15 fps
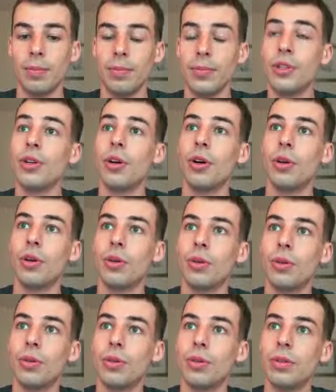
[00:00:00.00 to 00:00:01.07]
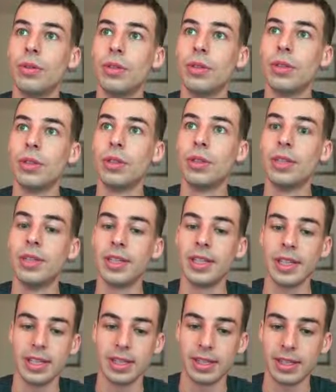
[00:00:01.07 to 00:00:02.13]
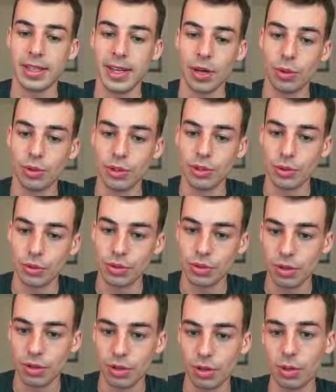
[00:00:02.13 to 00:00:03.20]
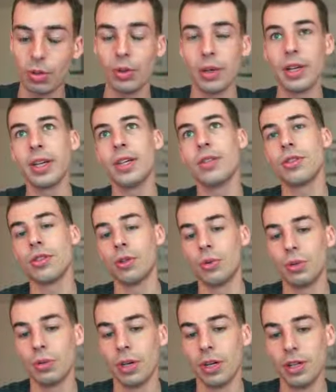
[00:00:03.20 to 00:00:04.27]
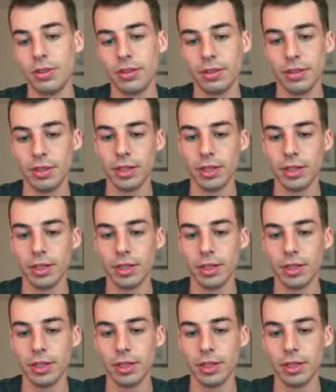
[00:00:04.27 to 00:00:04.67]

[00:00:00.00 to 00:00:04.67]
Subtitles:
So int count equals 0, I guess, or we want